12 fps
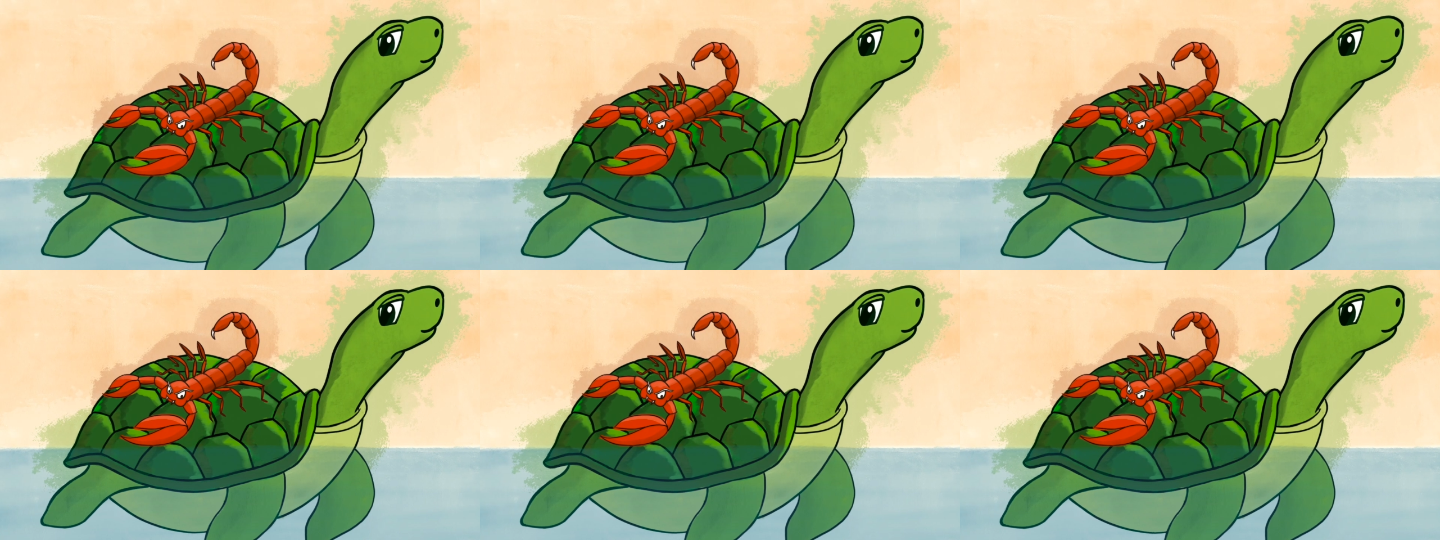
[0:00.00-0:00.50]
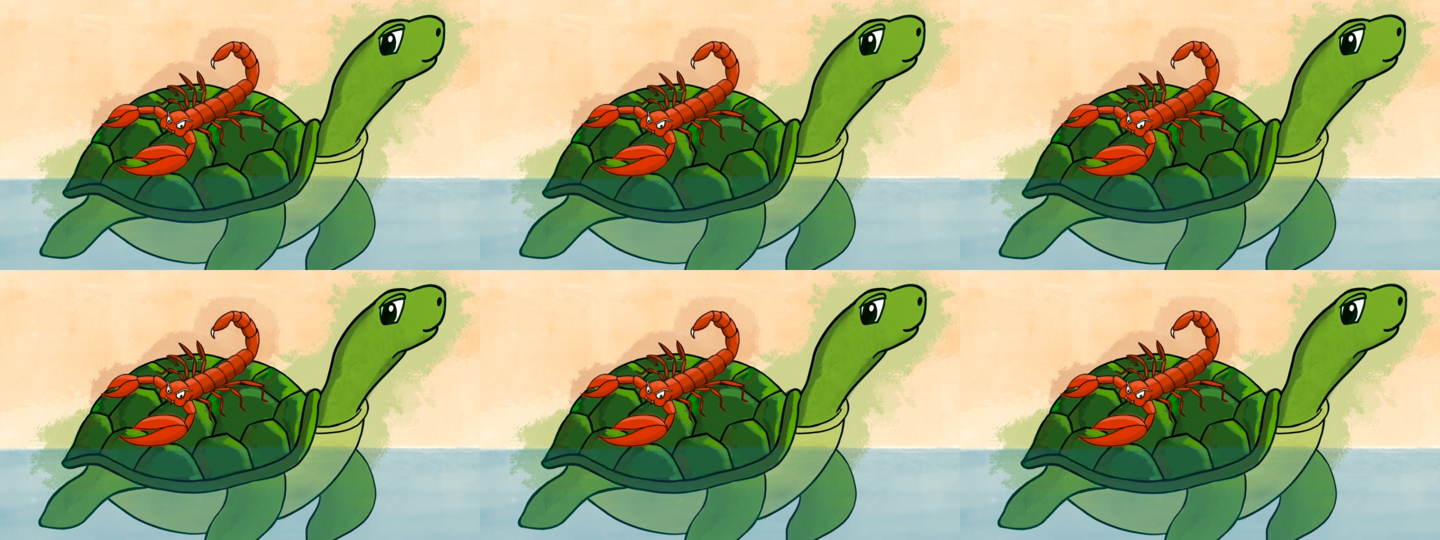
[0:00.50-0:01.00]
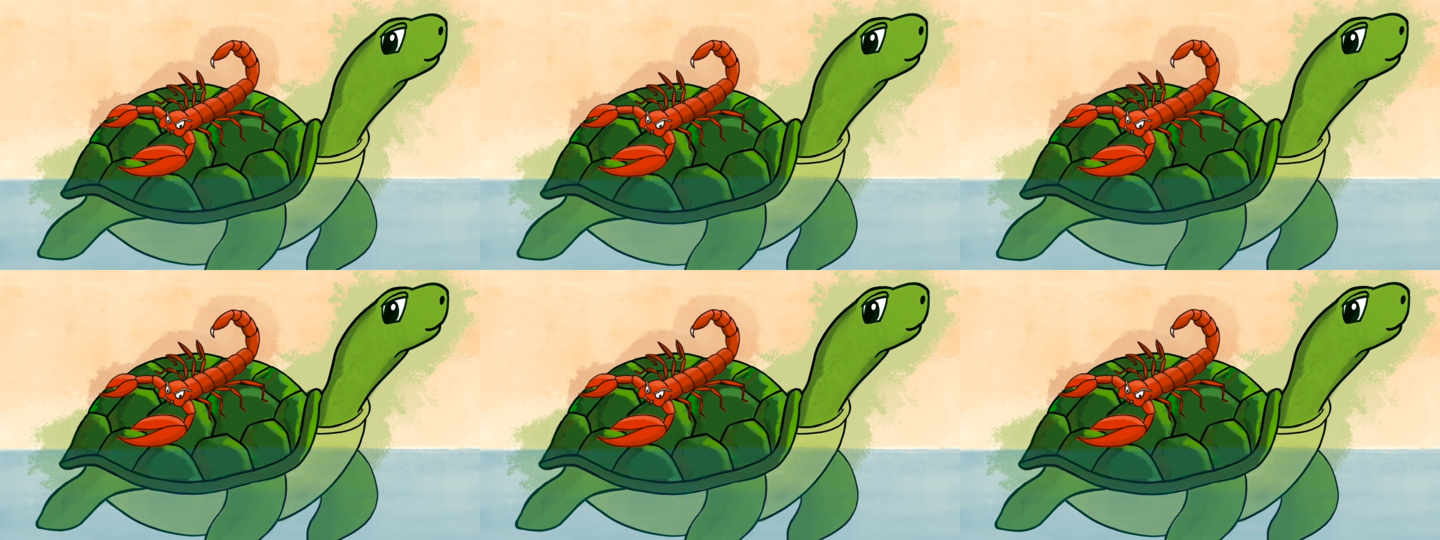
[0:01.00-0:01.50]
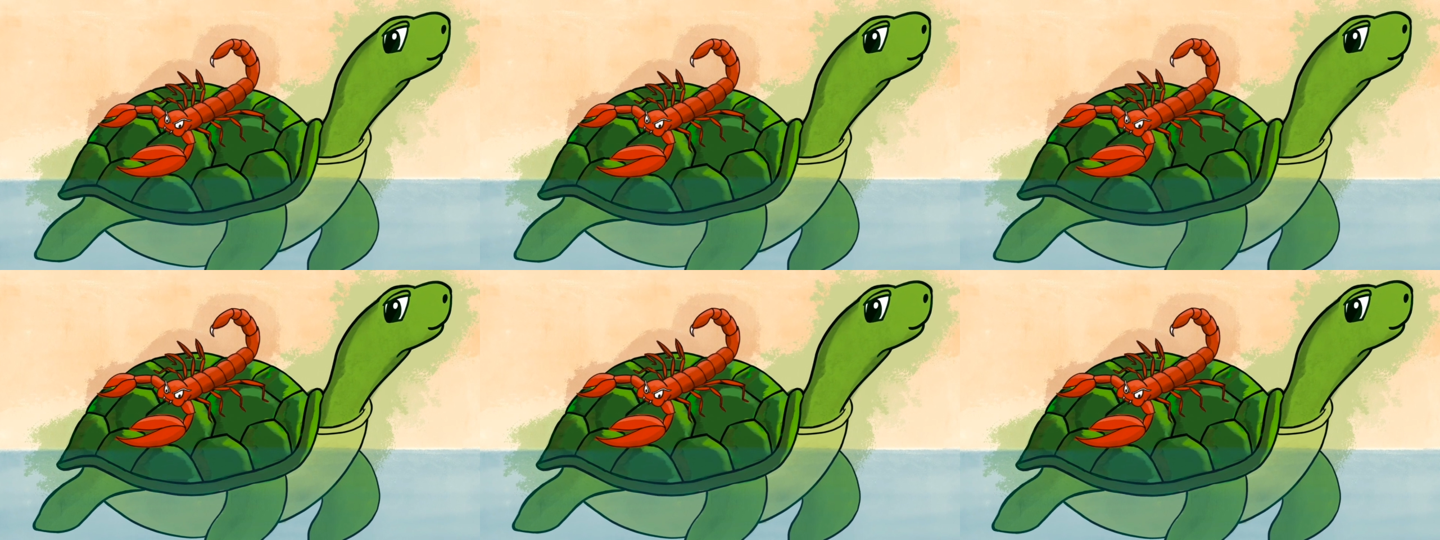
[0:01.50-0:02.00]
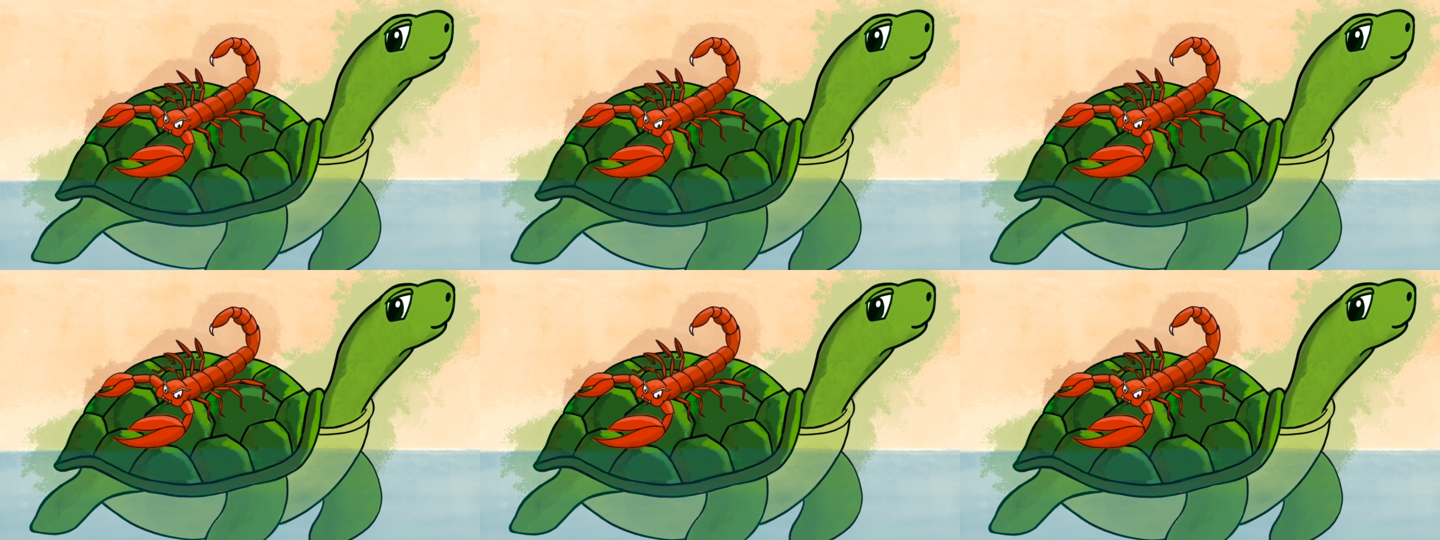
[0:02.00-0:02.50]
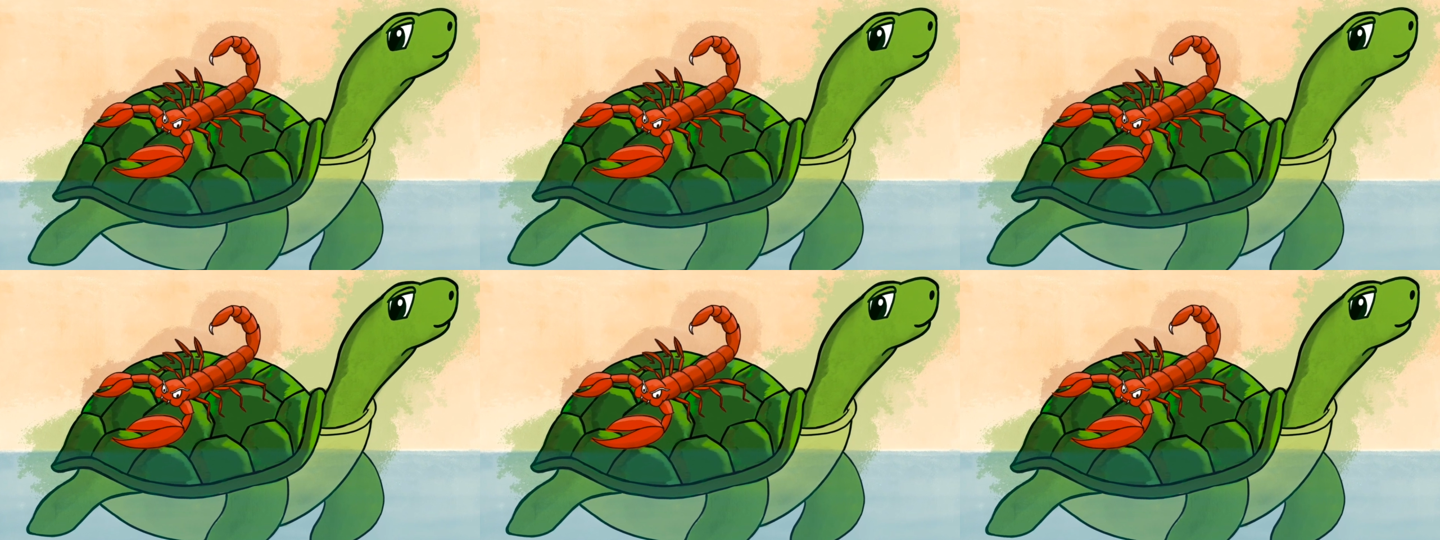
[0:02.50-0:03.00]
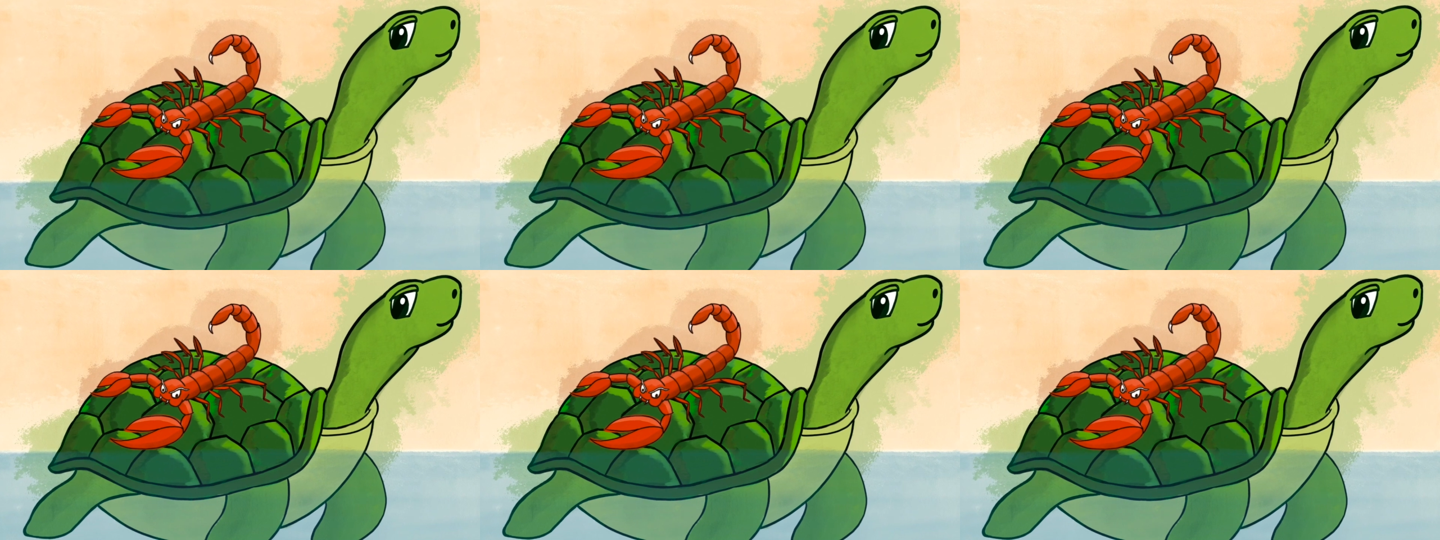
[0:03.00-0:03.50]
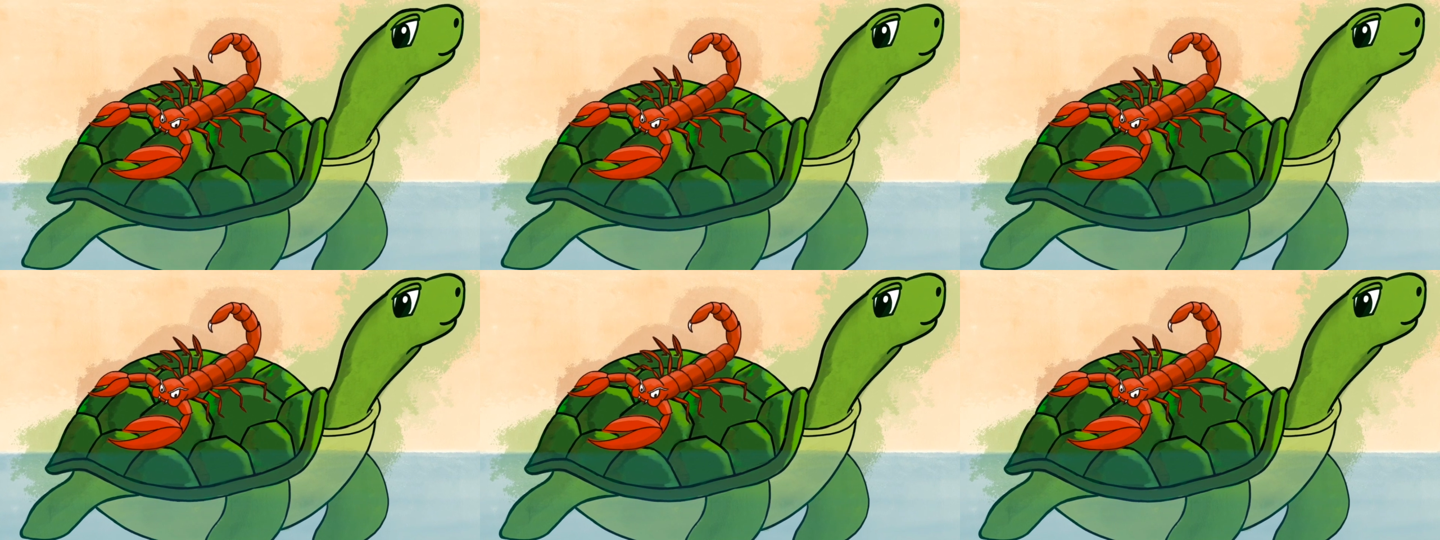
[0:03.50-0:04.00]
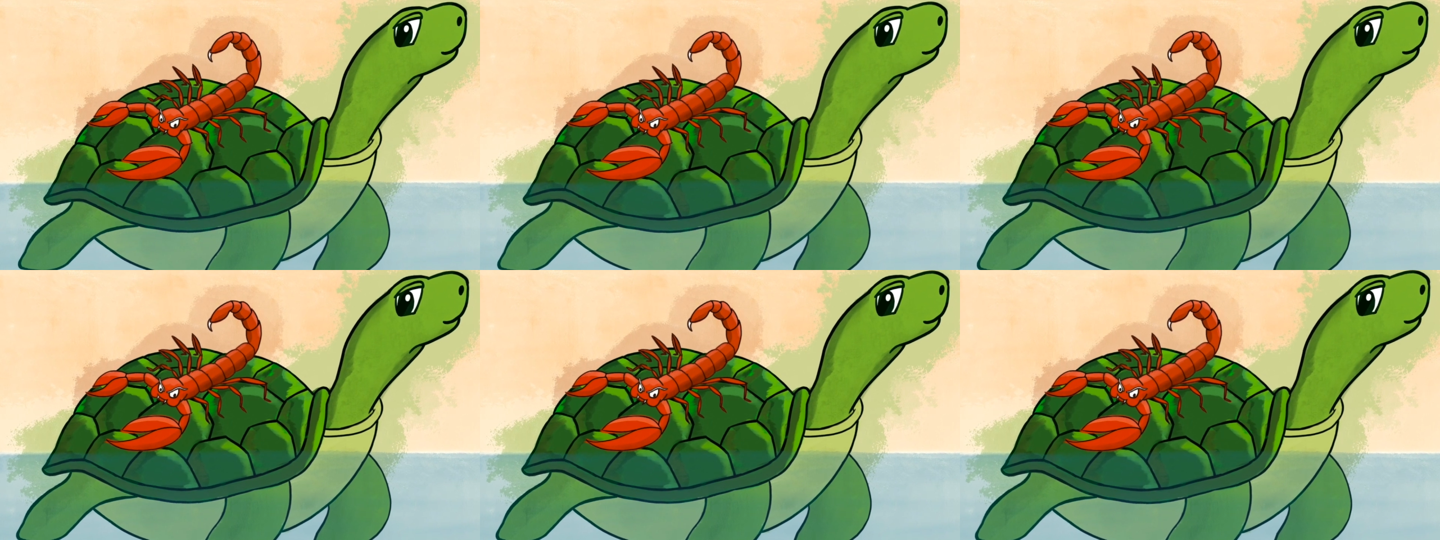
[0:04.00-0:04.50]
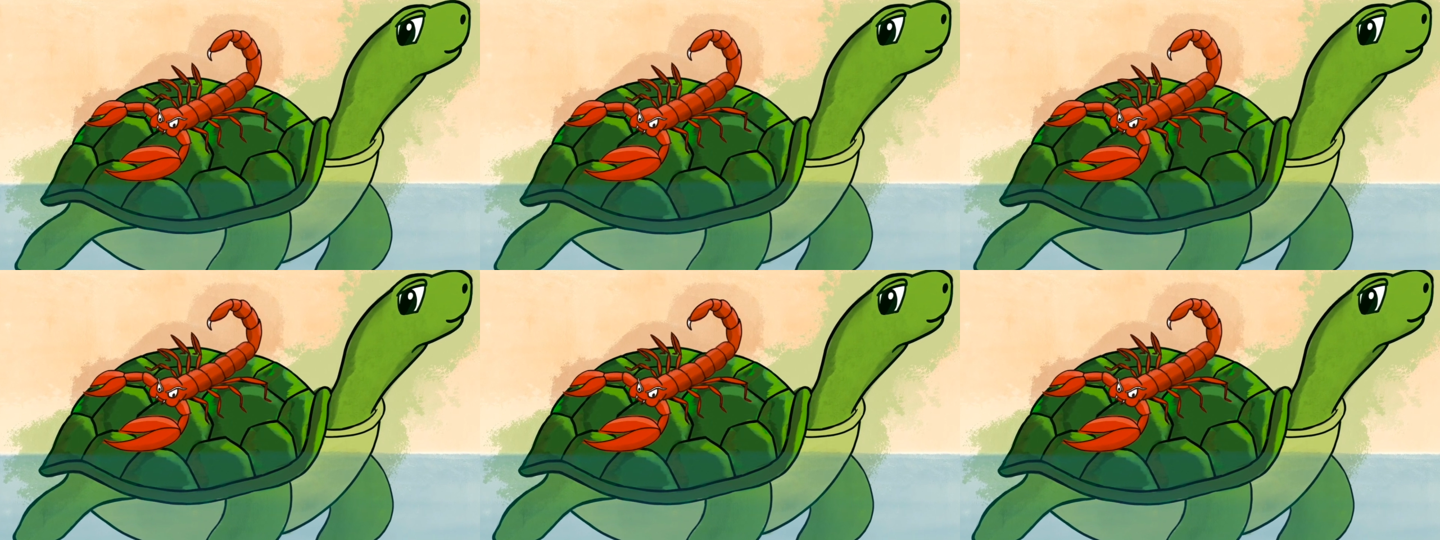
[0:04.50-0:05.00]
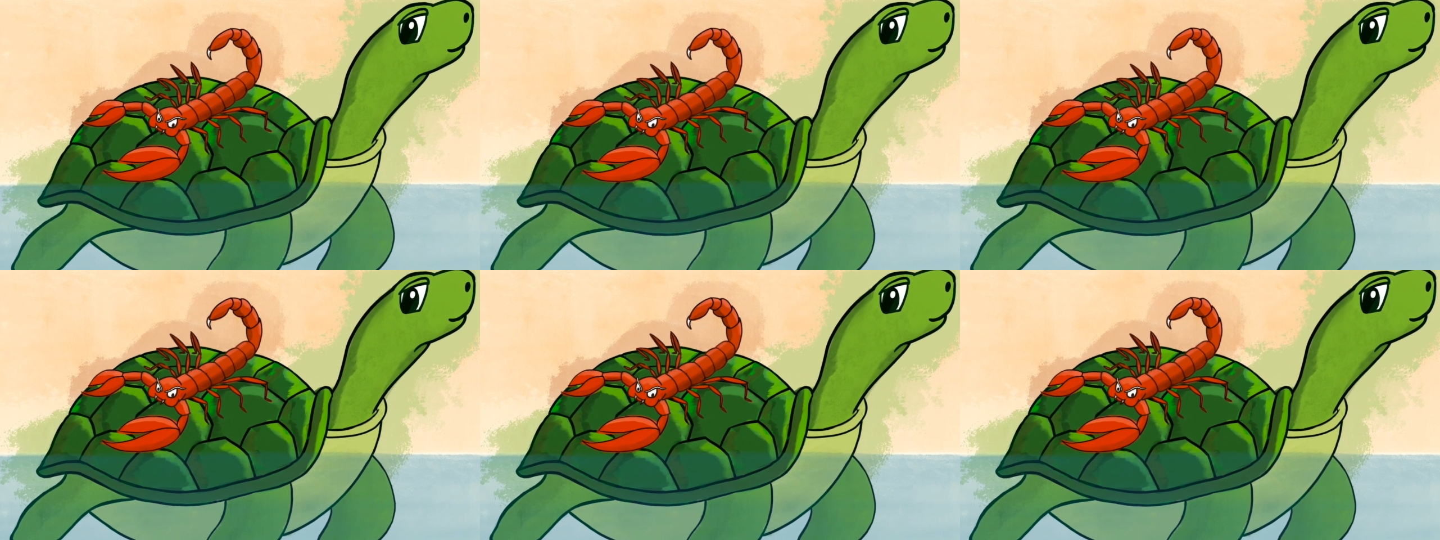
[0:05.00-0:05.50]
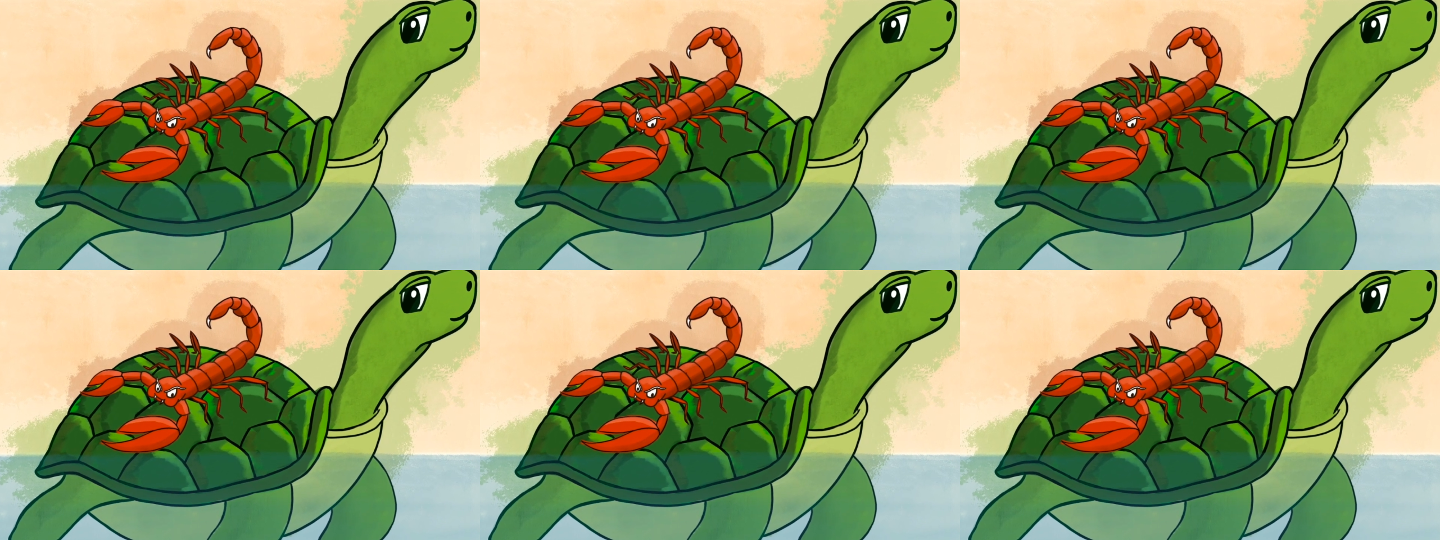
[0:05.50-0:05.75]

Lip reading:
No face is visible, so there are no lips to read.